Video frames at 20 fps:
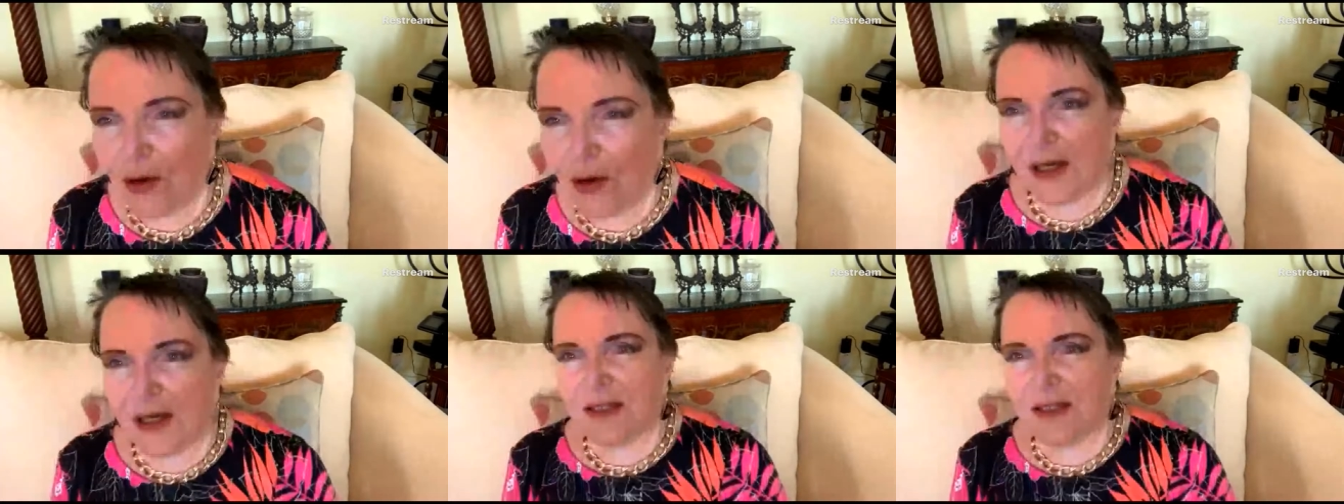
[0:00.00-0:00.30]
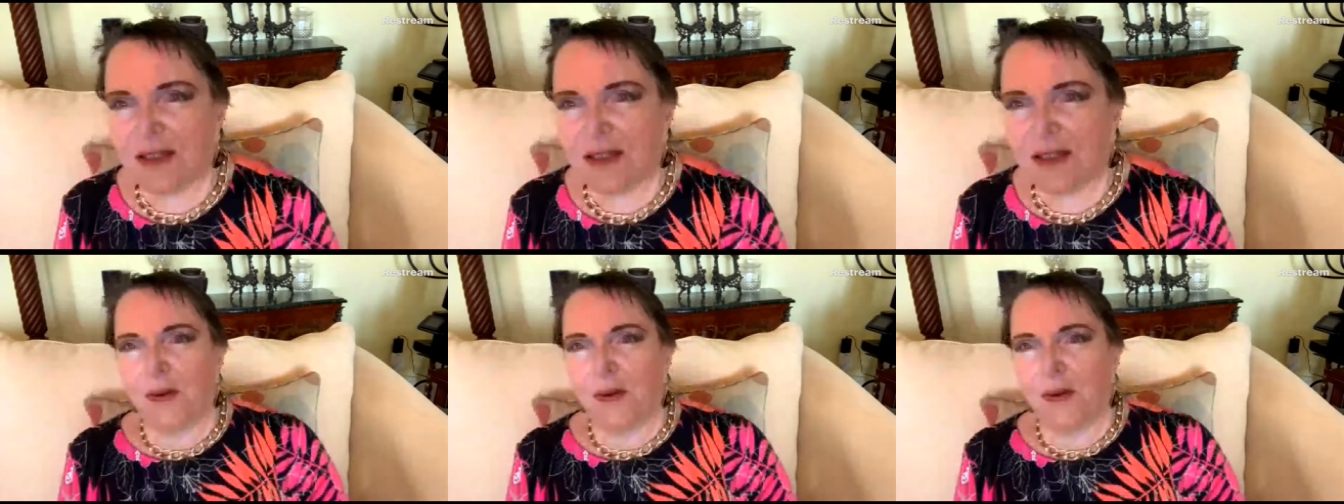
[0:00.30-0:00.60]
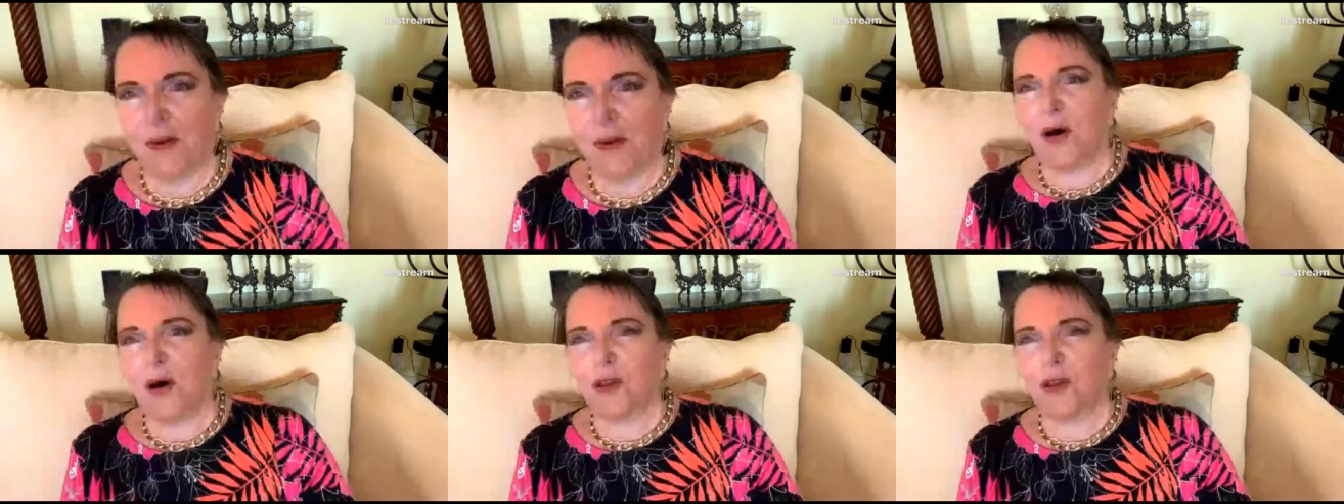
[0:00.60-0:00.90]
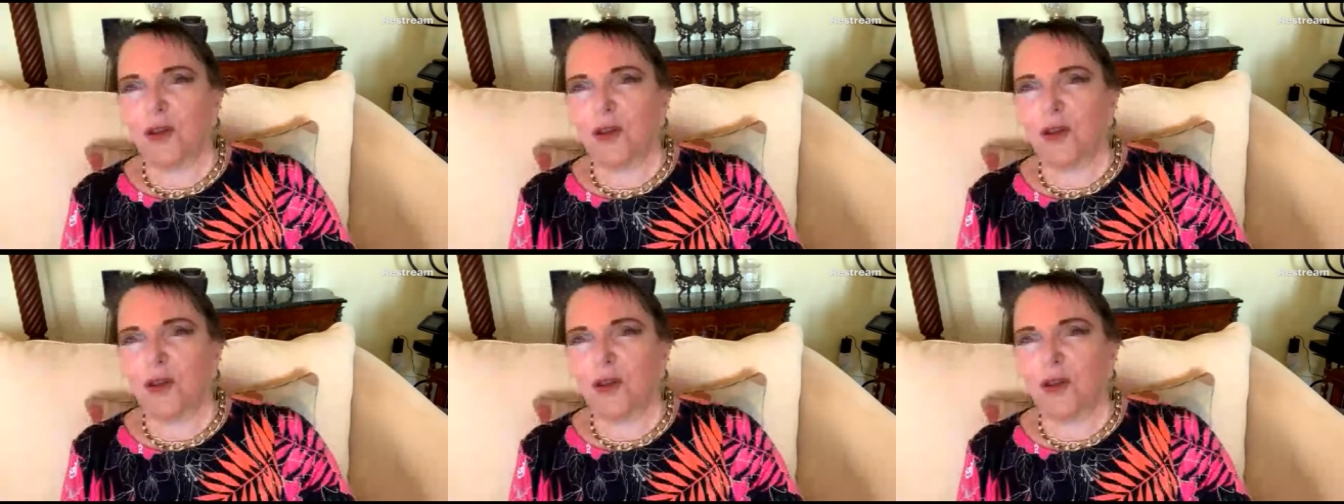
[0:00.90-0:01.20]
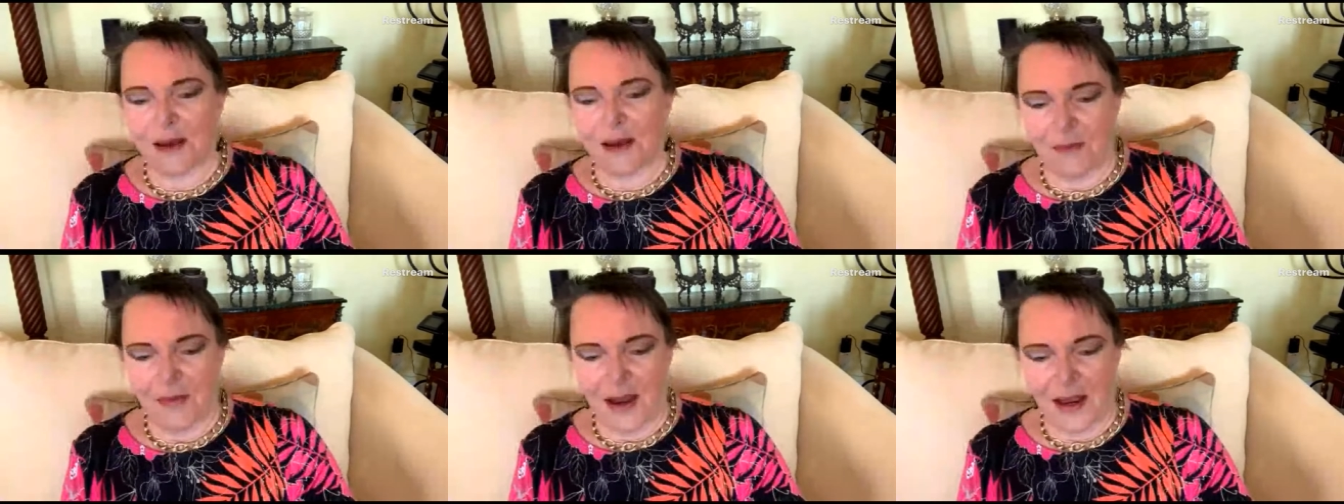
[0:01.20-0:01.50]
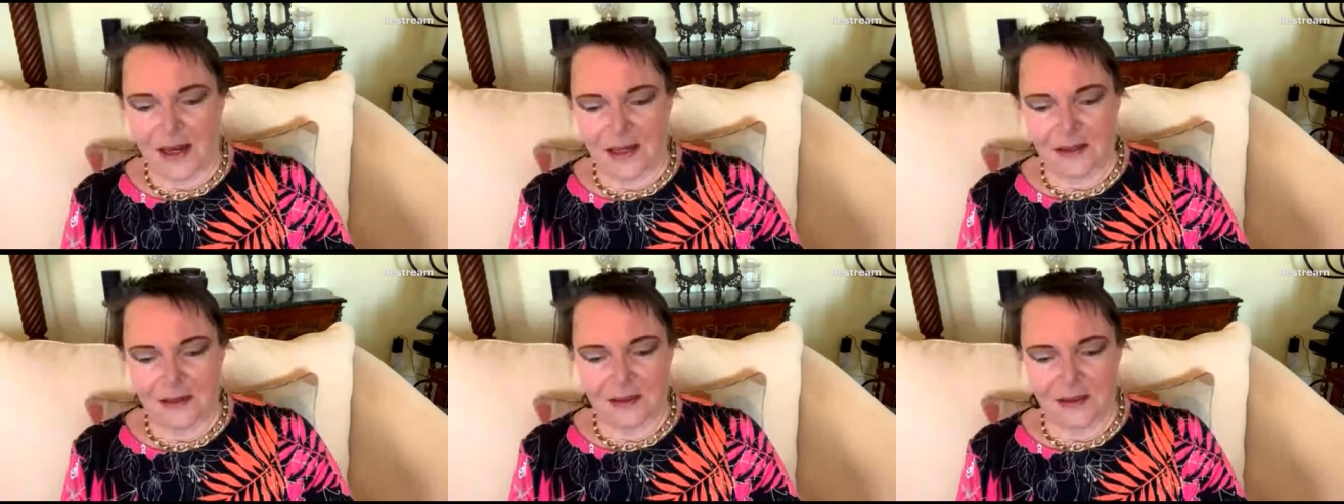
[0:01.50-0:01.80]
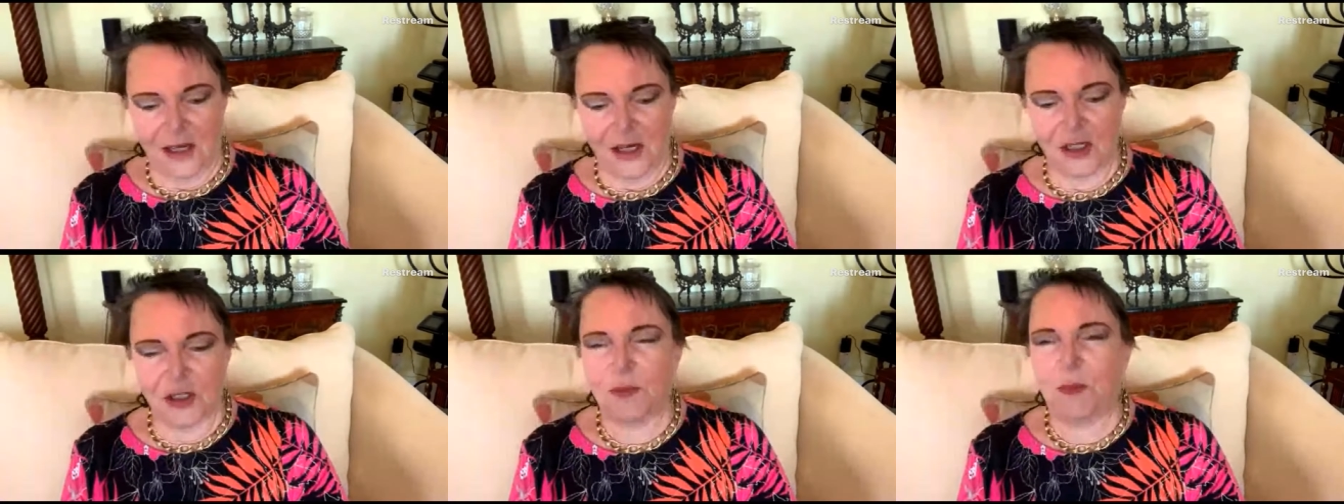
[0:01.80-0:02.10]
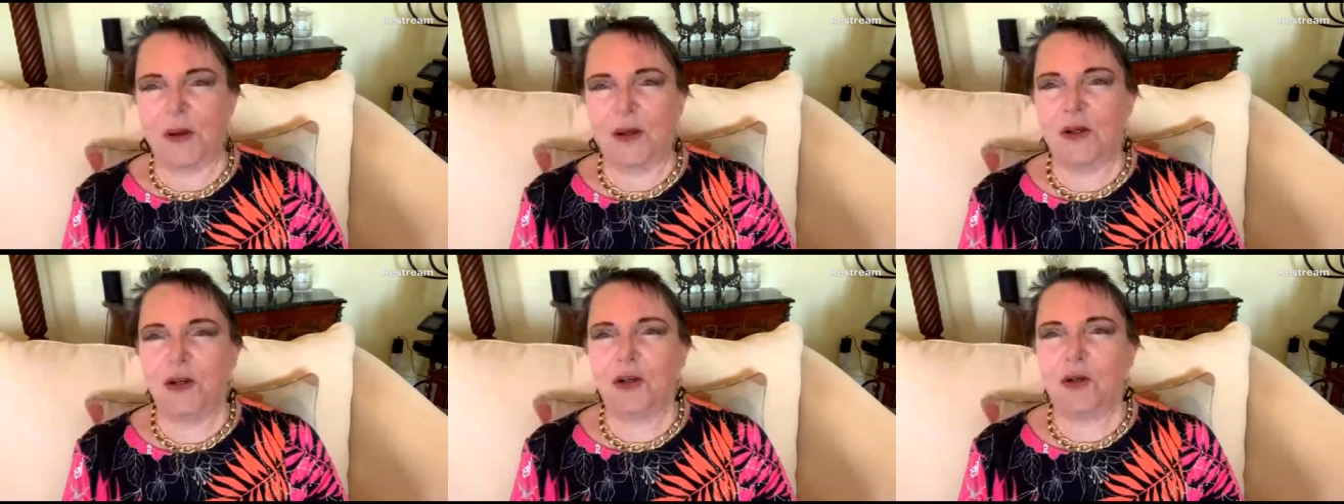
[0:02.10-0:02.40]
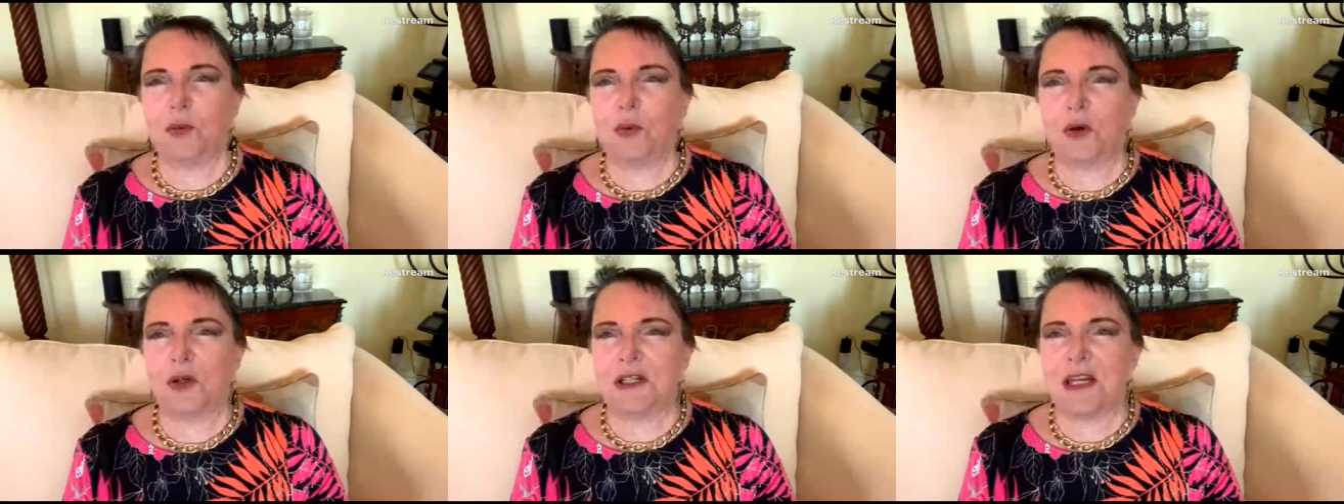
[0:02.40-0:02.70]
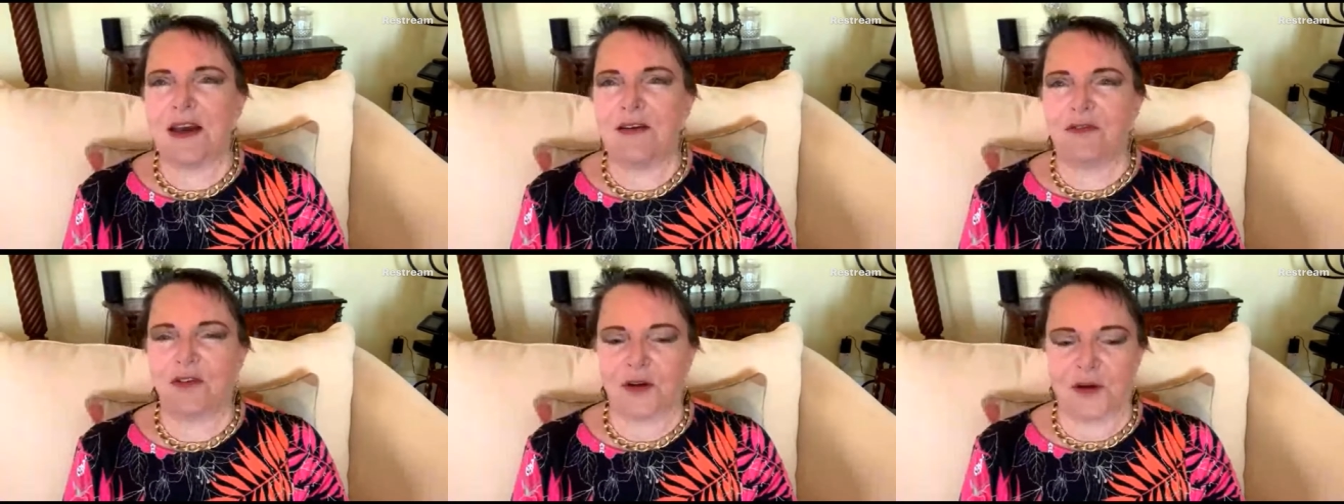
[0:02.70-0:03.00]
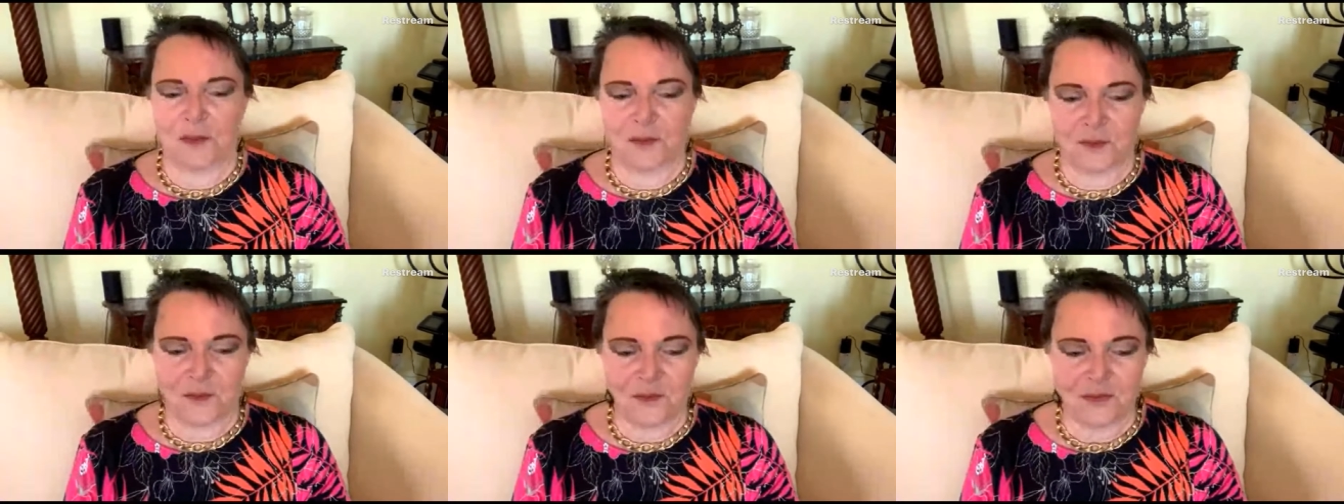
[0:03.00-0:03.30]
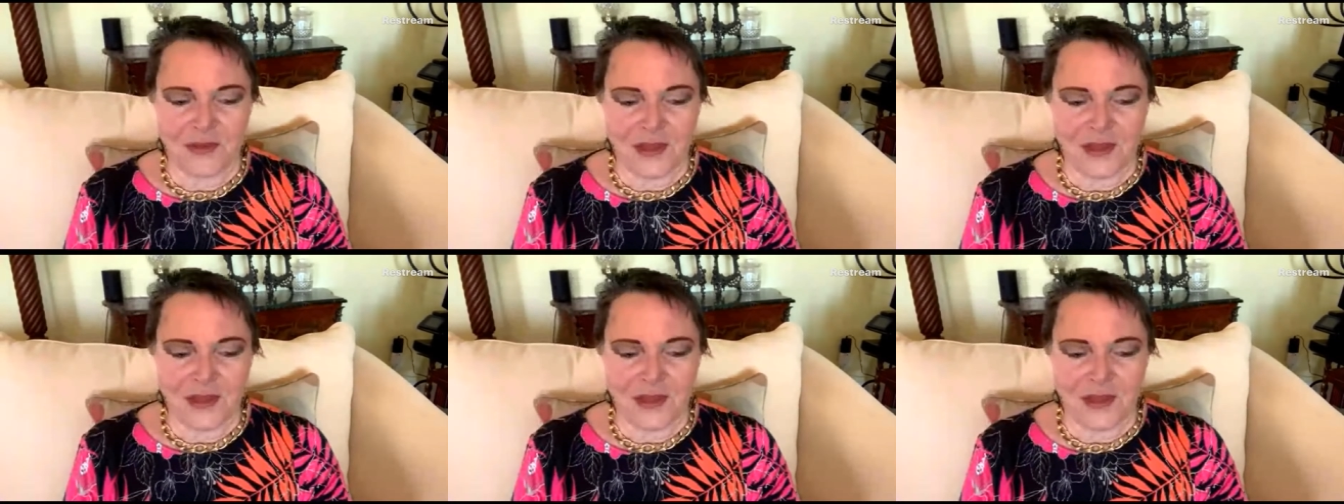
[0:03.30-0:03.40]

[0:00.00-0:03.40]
is that my mother? Is that my husband? Whatever.